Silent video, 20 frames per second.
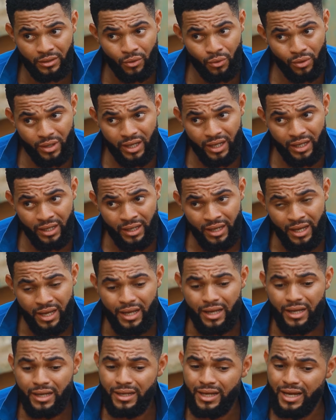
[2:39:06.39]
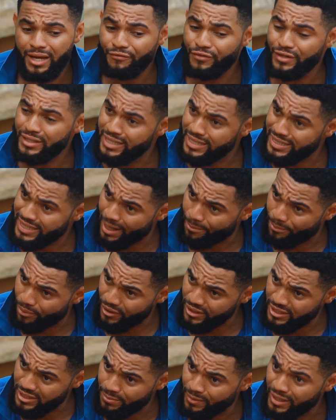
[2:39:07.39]
Okay? Every
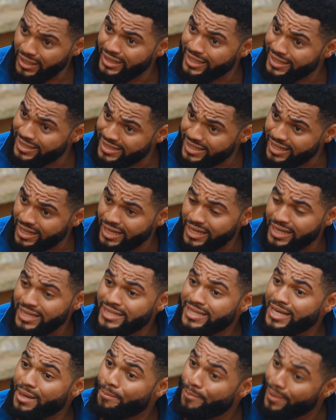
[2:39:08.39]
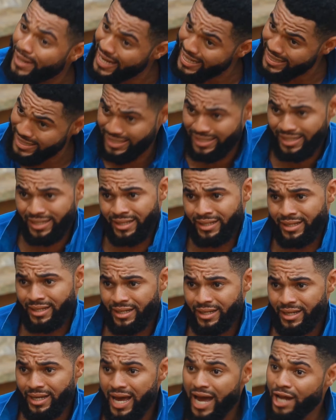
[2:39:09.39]
disappointment they say is a blessing
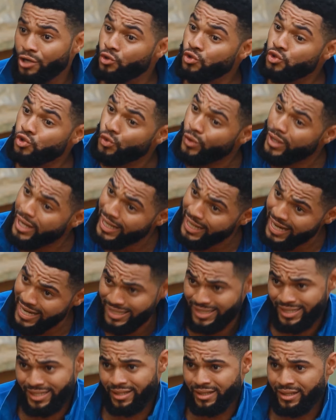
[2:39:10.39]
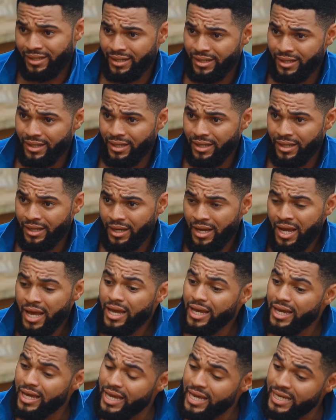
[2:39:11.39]
and also a lesson.
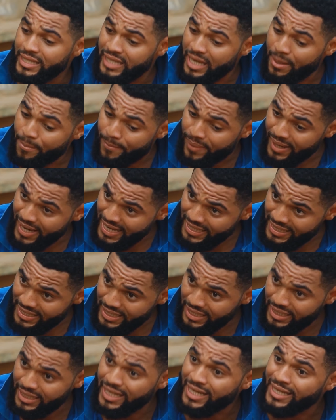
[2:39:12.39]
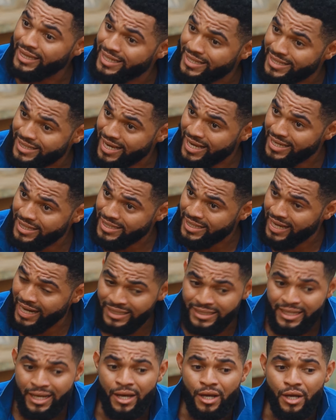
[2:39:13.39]
It's a blessing in the sense that
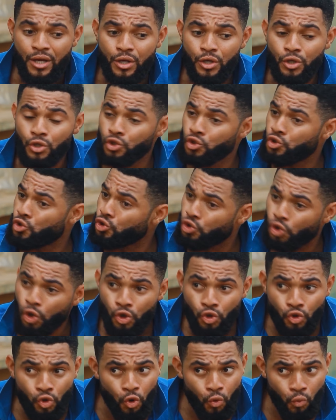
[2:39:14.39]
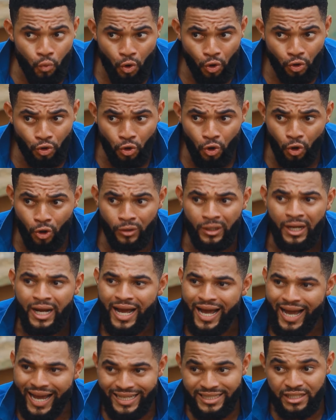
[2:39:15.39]
you don't know what God
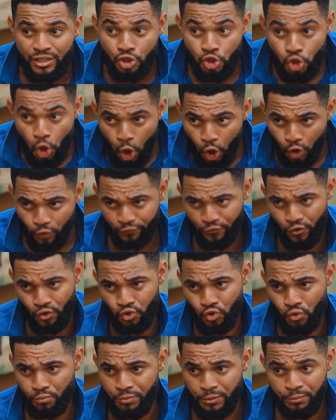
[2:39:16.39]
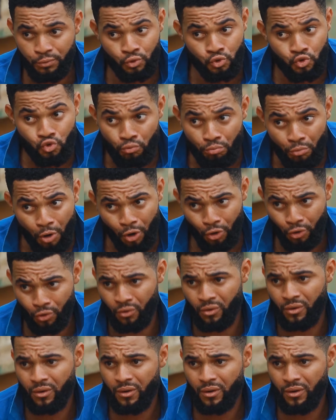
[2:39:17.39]
has in turn for you people tomorrow.